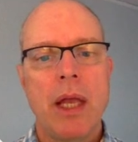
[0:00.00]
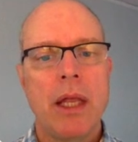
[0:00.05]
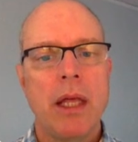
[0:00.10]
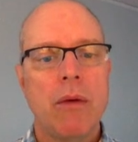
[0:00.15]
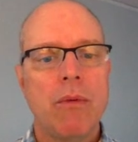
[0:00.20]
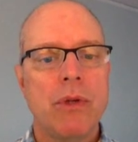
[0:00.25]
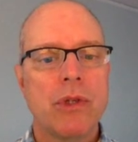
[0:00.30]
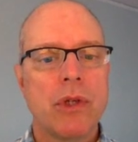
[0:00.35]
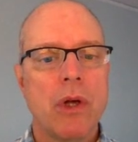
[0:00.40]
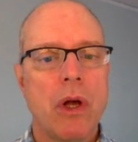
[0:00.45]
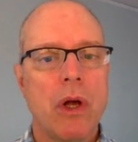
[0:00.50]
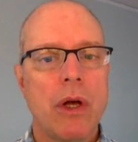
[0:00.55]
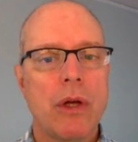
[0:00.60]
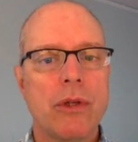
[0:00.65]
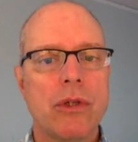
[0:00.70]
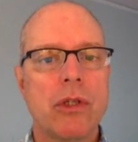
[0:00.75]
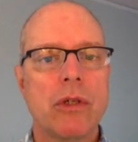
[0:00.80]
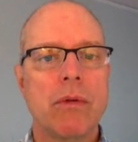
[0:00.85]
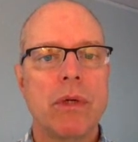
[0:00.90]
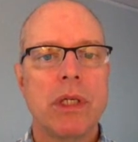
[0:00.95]
he was
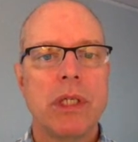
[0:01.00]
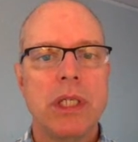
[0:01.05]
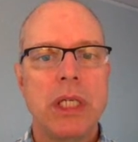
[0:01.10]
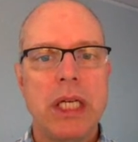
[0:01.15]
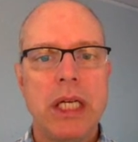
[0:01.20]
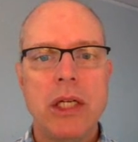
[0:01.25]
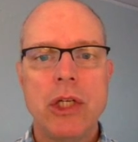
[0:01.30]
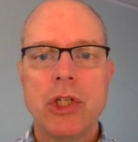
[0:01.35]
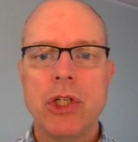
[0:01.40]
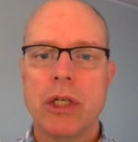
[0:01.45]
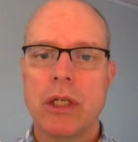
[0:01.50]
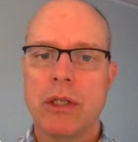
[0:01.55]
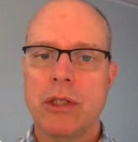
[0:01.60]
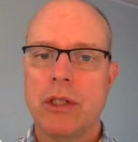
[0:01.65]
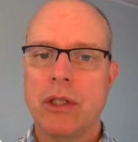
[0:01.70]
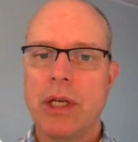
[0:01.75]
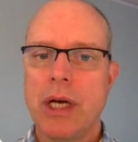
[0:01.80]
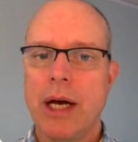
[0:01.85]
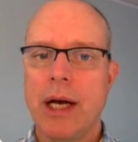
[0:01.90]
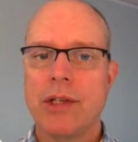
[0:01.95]
also a teacher to
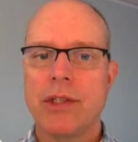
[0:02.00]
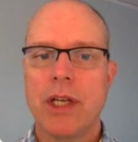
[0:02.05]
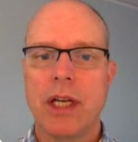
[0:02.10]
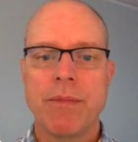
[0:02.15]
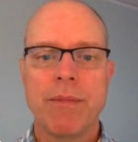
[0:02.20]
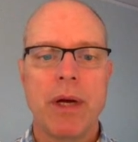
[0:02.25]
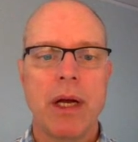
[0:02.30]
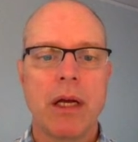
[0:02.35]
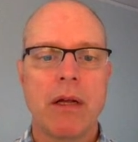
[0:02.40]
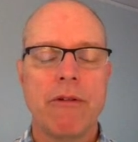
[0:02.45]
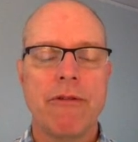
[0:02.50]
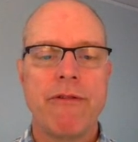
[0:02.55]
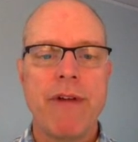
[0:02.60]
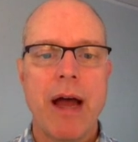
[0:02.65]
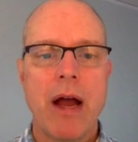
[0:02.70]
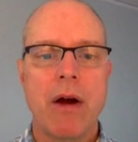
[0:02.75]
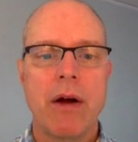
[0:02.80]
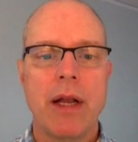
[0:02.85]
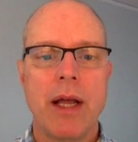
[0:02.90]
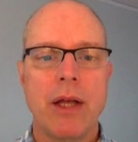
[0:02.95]
guys like Michael
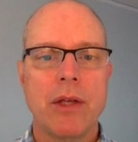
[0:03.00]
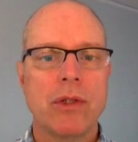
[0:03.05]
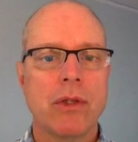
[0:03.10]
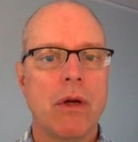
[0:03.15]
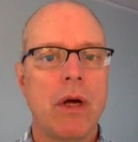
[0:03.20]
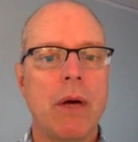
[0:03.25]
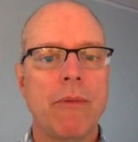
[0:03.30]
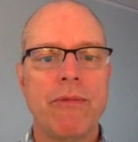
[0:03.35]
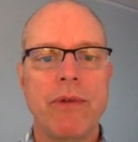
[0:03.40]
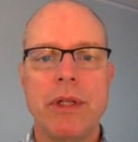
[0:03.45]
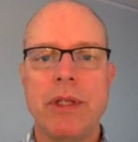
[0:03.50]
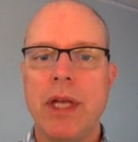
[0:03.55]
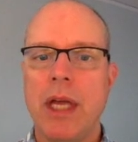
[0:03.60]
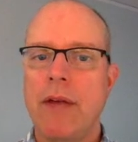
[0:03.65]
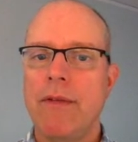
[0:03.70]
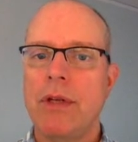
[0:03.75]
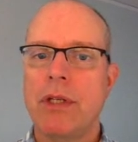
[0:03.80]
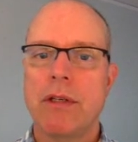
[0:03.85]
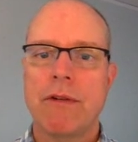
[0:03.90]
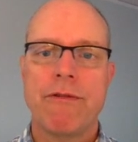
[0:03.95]
Faraday. So Humphrey
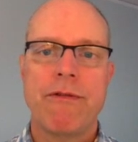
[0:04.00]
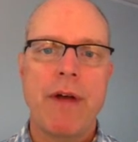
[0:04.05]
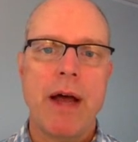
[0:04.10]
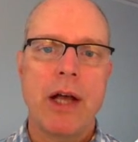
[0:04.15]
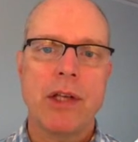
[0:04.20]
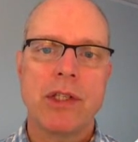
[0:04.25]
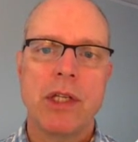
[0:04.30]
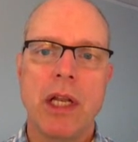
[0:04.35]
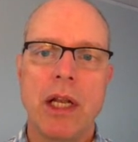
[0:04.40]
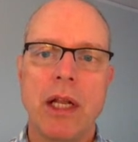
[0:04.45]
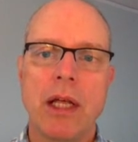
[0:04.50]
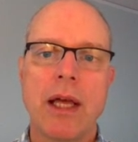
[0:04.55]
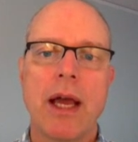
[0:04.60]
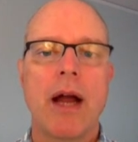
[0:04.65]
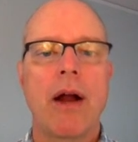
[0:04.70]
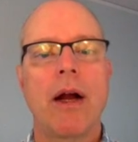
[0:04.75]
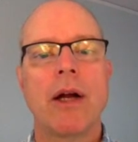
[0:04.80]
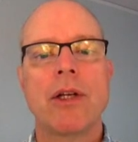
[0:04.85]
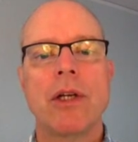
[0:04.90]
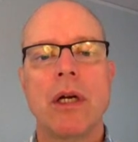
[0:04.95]
Davy's a fascinating
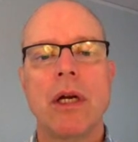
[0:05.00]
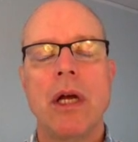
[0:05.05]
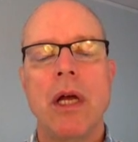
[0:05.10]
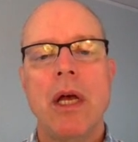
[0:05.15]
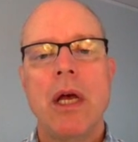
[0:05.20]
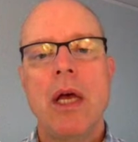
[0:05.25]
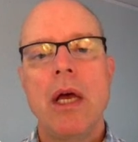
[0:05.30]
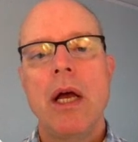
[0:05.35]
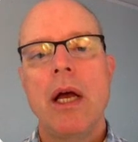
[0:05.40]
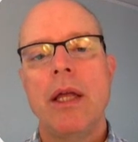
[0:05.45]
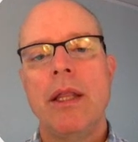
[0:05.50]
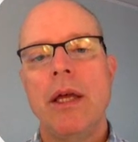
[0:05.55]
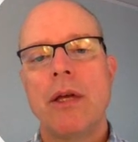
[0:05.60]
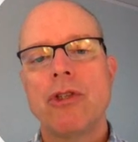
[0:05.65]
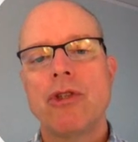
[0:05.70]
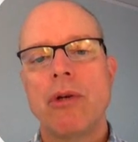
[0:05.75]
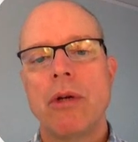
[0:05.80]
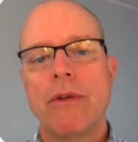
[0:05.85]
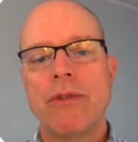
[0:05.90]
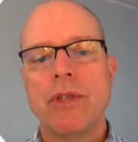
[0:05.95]
character in the
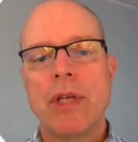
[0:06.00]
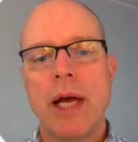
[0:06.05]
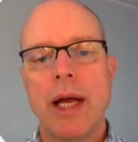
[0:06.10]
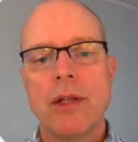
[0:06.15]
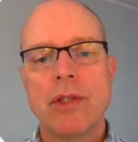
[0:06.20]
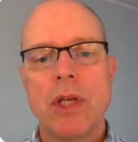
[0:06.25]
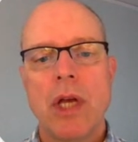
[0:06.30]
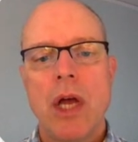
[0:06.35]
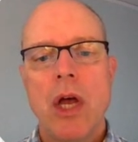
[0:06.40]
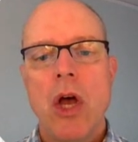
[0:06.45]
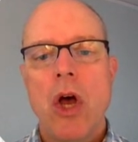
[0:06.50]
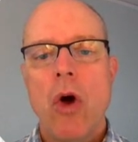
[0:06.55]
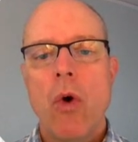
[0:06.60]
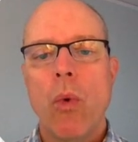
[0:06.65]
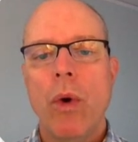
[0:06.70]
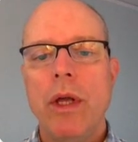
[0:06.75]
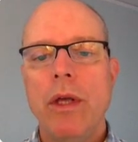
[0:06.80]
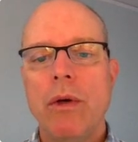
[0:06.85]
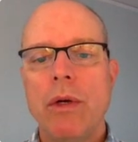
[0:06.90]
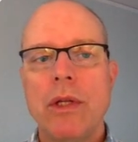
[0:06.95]
history of science.
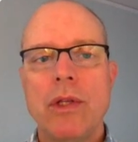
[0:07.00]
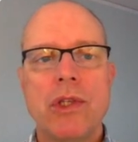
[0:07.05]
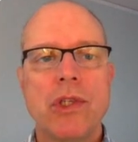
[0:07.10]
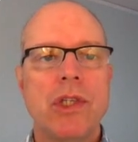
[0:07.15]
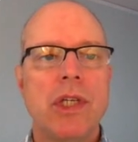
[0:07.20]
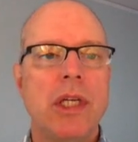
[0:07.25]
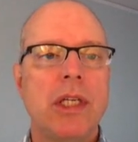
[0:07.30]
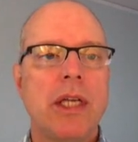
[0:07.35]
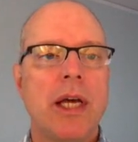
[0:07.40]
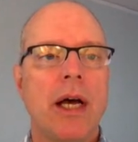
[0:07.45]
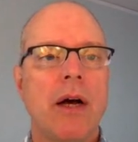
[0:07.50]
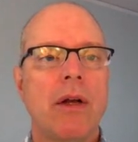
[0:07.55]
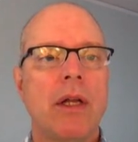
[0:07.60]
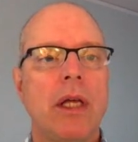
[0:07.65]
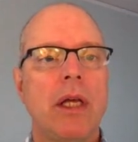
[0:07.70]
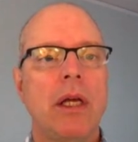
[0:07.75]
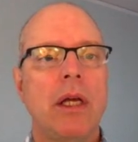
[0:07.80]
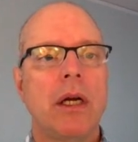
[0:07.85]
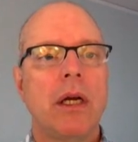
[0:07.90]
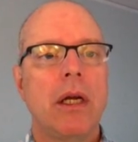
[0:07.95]
What you can see down
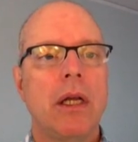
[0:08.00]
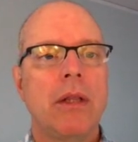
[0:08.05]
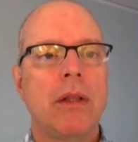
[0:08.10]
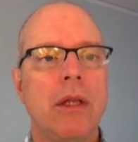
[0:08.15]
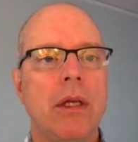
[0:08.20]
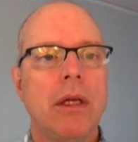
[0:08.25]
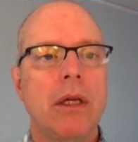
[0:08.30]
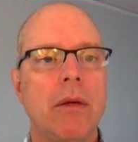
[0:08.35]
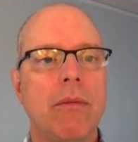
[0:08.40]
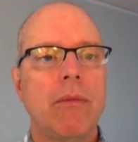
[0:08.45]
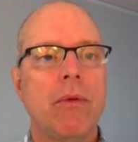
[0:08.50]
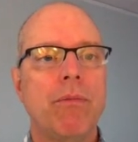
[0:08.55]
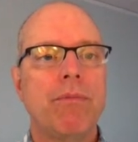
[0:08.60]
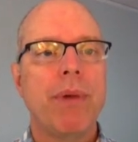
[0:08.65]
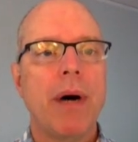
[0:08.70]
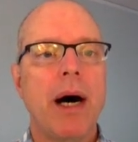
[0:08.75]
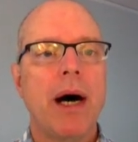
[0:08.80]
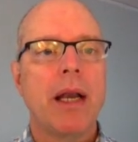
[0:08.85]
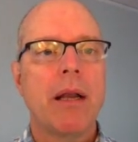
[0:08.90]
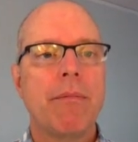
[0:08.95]
here in the
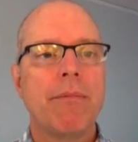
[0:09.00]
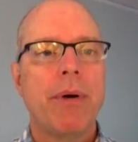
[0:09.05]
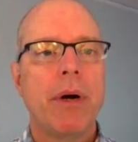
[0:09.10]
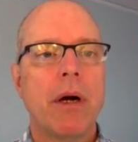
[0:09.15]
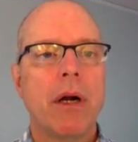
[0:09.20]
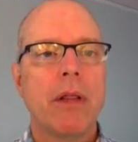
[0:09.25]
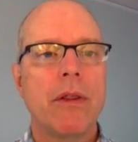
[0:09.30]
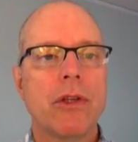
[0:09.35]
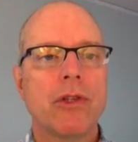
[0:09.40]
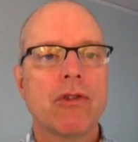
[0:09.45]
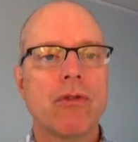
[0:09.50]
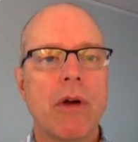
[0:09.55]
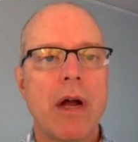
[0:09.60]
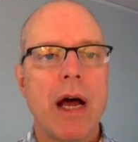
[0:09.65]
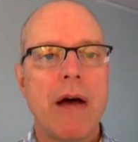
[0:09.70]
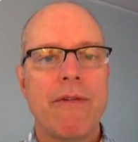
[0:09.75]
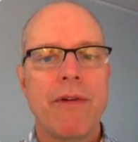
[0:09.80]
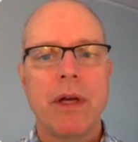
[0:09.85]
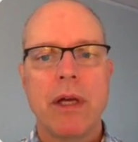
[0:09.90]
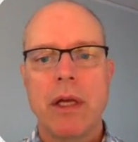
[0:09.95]
bottom part of this
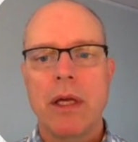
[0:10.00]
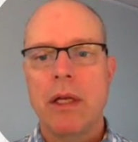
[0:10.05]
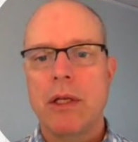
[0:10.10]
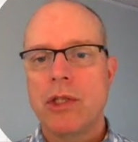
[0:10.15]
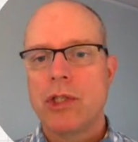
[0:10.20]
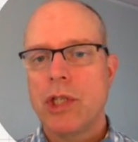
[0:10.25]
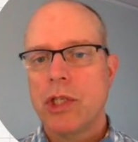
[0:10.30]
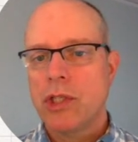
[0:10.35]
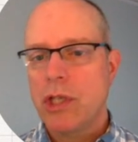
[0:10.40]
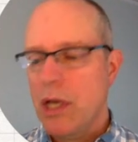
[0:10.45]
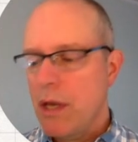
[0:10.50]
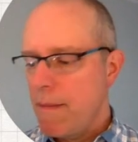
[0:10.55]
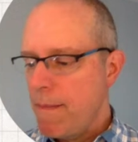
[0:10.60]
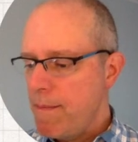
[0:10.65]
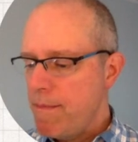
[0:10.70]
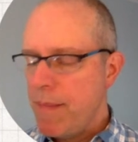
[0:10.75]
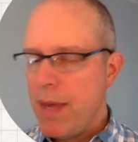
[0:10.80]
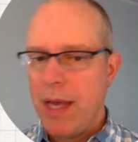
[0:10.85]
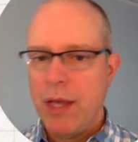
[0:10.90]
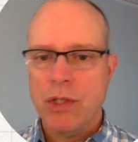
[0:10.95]
graphic is just an
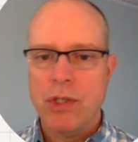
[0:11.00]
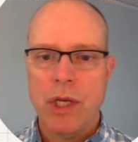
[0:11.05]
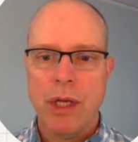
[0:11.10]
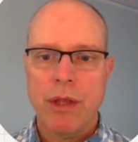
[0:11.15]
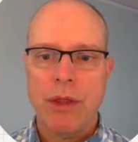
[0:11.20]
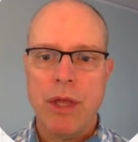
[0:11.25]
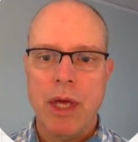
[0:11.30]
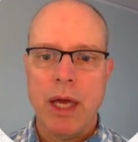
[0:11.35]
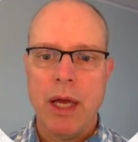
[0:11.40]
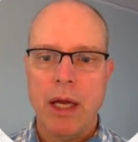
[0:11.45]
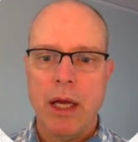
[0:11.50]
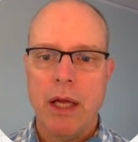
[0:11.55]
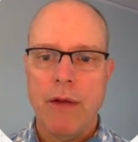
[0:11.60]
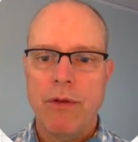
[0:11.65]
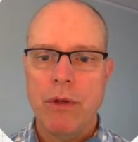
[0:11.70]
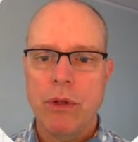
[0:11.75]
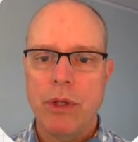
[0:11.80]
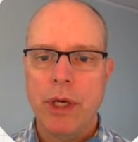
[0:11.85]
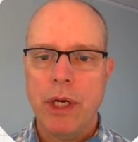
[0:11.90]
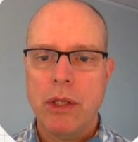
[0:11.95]
amazing thing. If
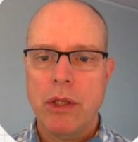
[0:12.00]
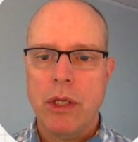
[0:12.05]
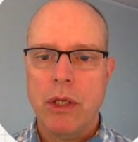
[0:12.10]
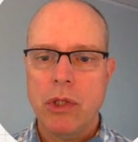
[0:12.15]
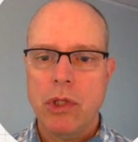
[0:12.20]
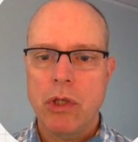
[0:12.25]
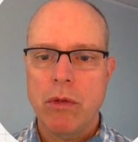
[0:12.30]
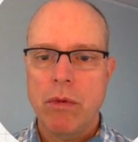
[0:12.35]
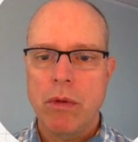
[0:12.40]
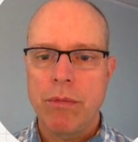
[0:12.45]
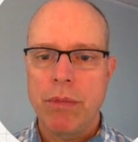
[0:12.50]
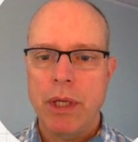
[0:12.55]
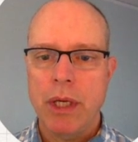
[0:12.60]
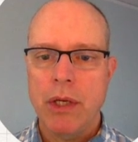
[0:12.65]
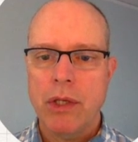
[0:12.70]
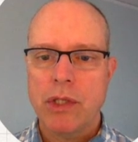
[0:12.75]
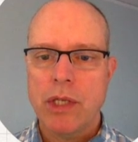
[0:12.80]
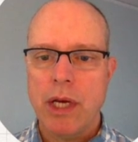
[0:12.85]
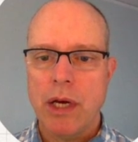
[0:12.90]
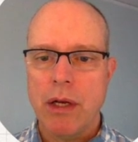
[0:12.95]
you look at these human
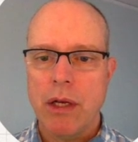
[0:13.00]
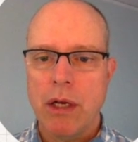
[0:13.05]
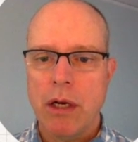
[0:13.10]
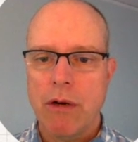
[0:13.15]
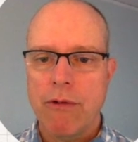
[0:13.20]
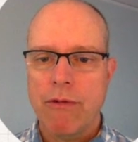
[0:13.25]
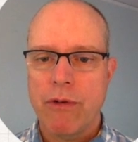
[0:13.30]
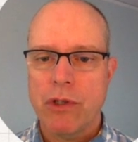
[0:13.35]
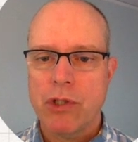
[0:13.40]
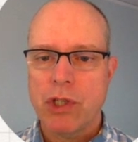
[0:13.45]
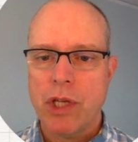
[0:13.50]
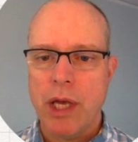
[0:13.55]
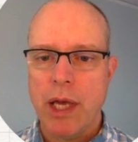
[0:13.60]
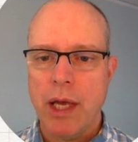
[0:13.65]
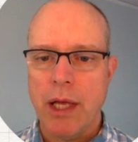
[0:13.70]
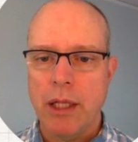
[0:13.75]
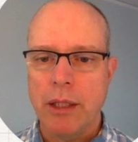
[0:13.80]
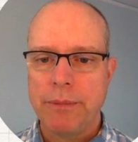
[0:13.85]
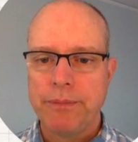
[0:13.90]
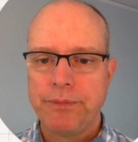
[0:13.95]
beings down here for
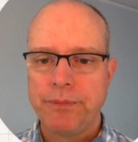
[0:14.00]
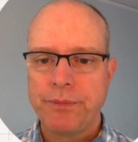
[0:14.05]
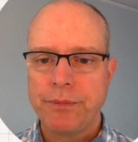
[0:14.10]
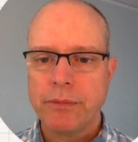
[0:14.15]
scale